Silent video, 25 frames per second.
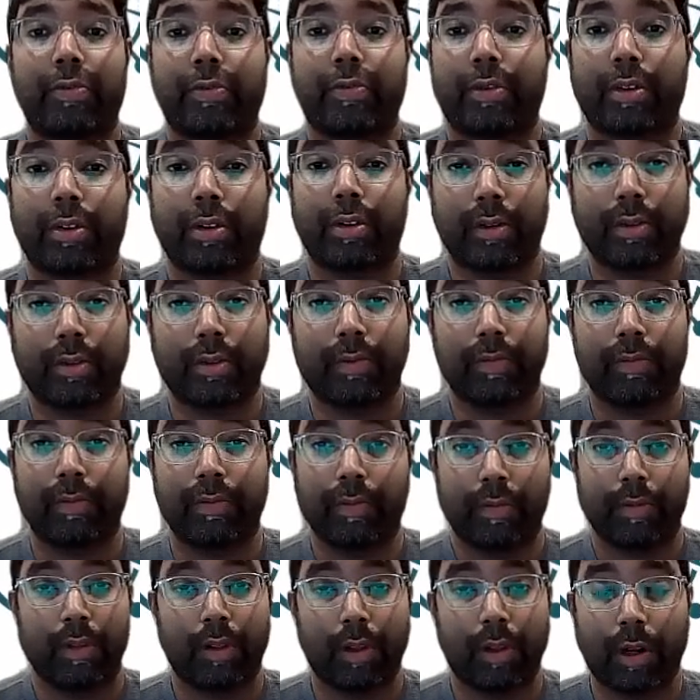for
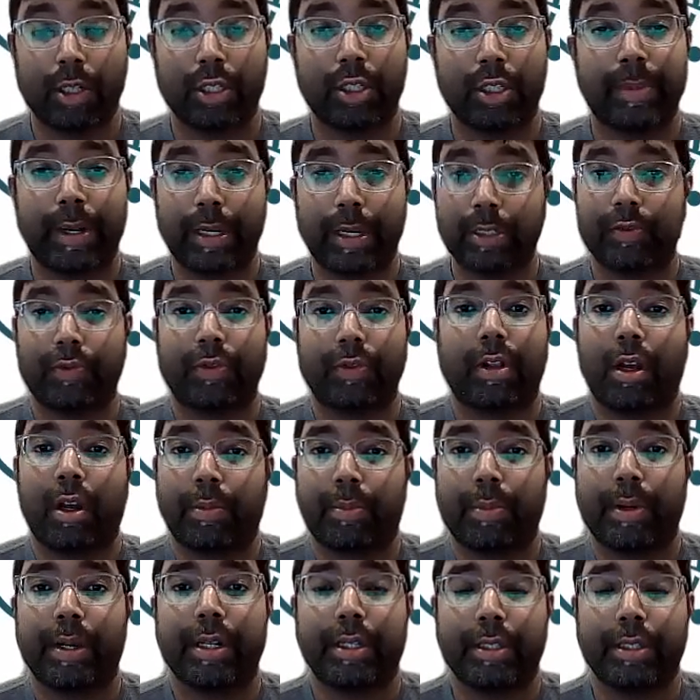large amounts for long
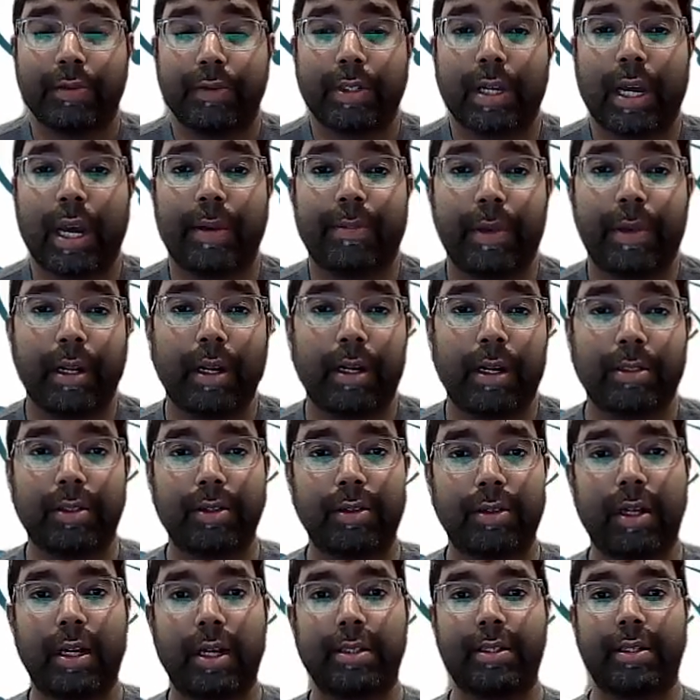periods of time can also
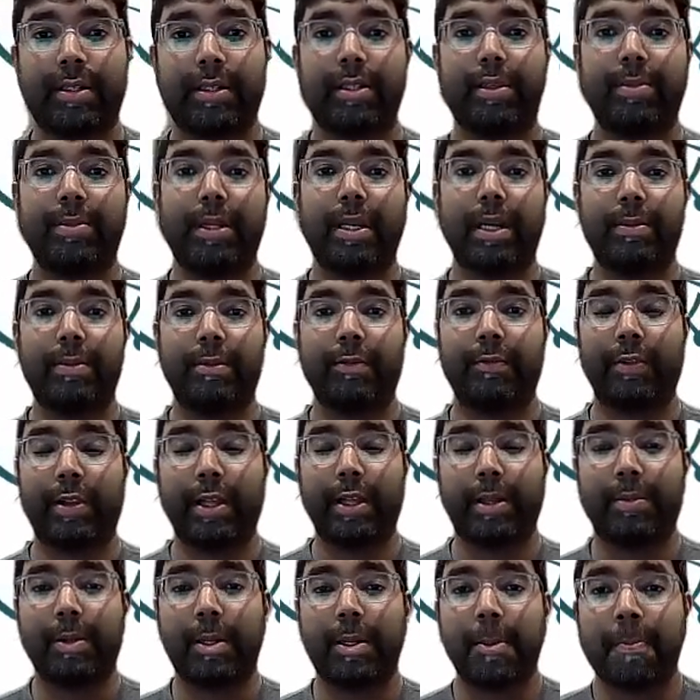cause it to become
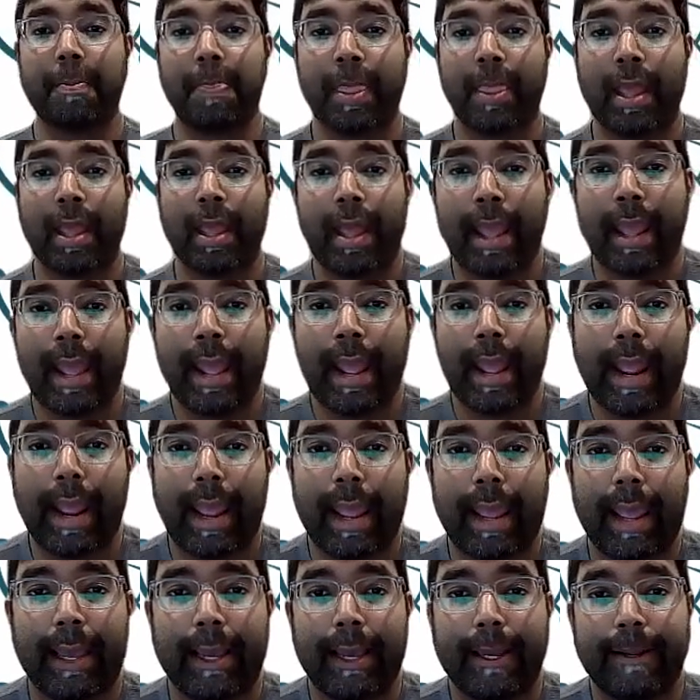inflamed.
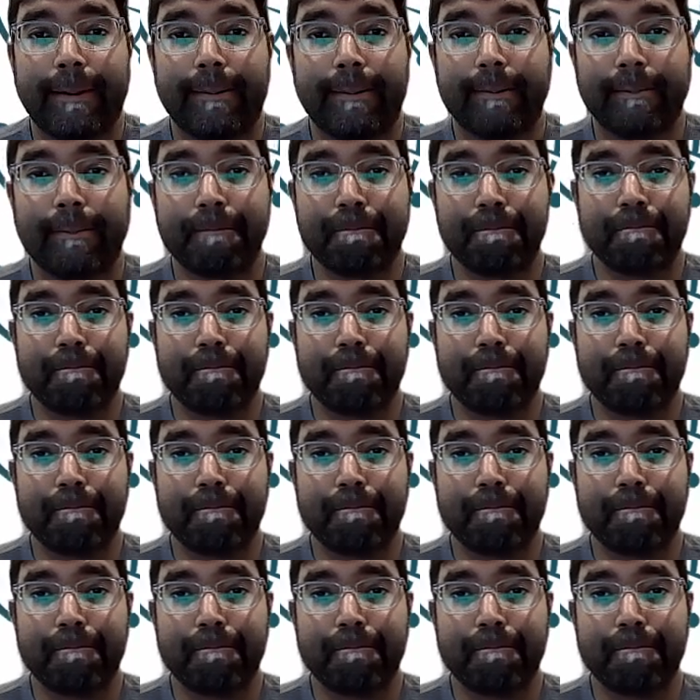And